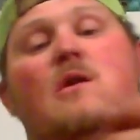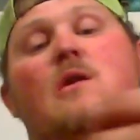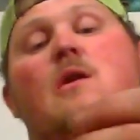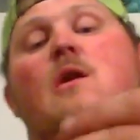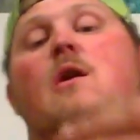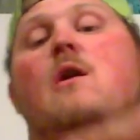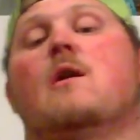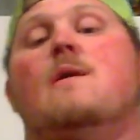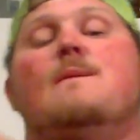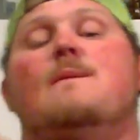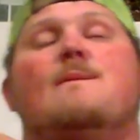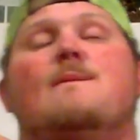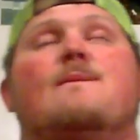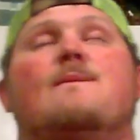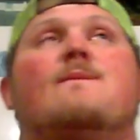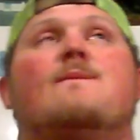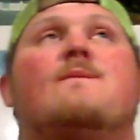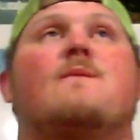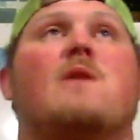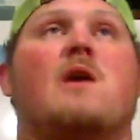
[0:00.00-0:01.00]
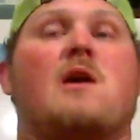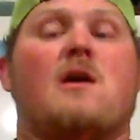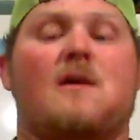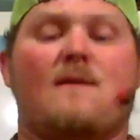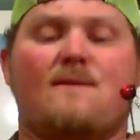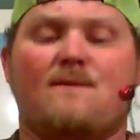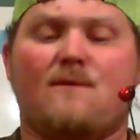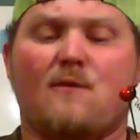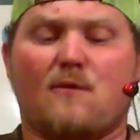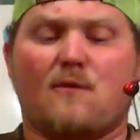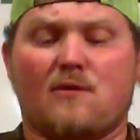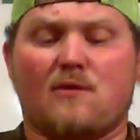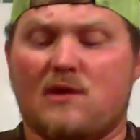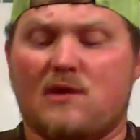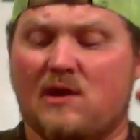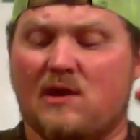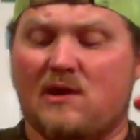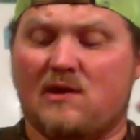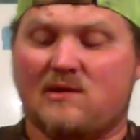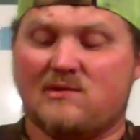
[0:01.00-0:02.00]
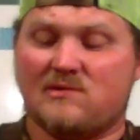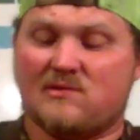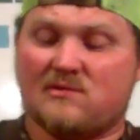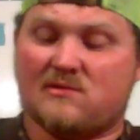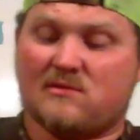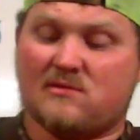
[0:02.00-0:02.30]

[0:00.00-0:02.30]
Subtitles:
I got 4 of these.